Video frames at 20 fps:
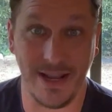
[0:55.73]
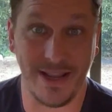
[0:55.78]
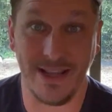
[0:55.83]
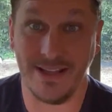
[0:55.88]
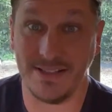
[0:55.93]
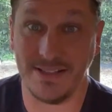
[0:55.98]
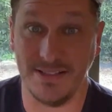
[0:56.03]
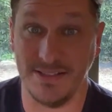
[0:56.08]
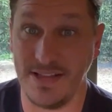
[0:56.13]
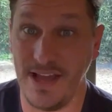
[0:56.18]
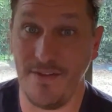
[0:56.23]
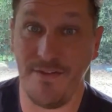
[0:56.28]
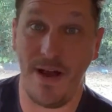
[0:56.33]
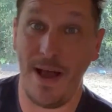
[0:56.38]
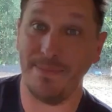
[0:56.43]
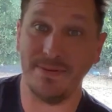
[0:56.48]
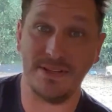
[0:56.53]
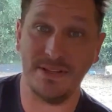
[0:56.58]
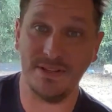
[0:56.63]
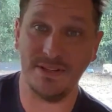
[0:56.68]
guess
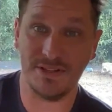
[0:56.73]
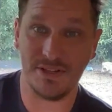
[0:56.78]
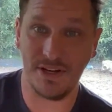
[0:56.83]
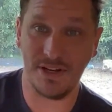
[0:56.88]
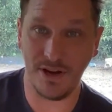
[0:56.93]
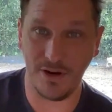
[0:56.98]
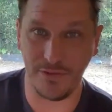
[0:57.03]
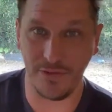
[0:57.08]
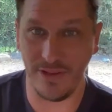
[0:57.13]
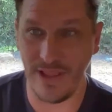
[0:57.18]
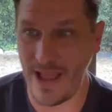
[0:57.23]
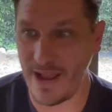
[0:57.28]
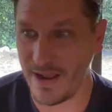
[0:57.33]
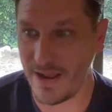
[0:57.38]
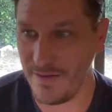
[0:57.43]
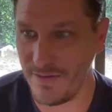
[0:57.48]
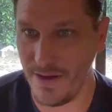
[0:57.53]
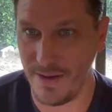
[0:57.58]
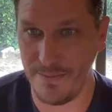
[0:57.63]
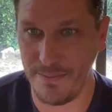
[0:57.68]
DevOps engineer, for lack
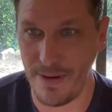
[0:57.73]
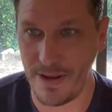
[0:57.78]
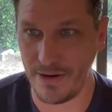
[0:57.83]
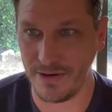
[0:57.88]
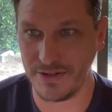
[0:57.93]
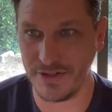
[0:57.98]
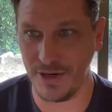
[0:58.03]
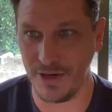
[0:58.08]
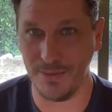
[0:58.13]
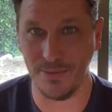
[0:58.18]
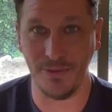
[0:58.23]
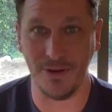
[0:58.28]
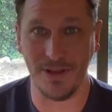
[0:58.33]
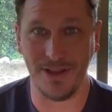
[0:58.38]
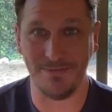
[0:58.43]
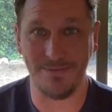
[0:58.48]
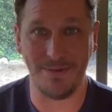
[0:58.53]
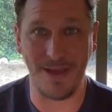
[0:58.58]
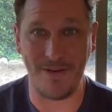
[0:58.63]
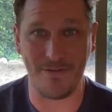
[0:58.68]
of a better term.
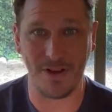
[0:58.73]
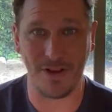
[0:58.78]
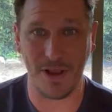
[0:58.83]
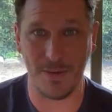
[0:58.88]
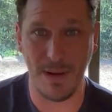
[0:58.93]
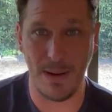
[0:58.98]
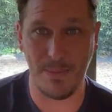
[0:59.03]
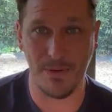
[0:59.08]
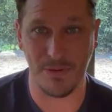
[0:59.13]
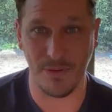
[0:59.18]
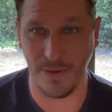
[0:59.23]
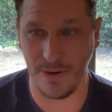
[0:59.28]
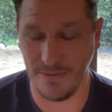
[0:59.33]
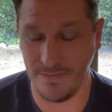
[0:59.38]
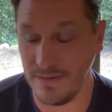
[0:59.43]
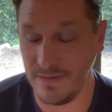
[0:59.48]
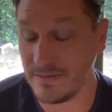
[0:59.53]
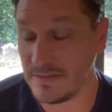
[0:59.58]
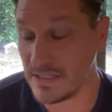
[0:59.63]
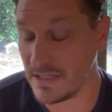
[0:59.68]
We haven't come up with one
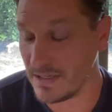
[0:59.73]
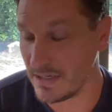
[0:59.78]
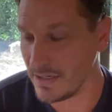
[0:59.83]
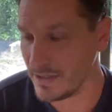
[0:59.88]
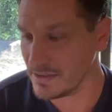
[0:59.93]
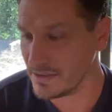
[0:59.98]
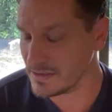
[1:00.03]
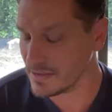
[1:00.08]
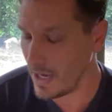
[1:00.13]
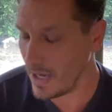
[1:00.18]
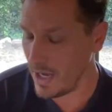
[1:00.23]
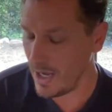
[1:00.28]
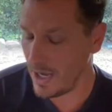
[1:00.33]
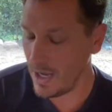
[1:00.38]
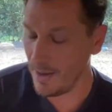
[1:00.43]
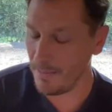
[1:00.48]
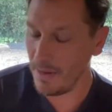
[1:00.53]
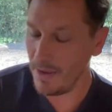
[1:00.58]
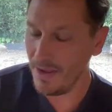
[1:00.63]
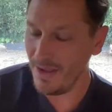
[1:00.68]
in 15 years. I'm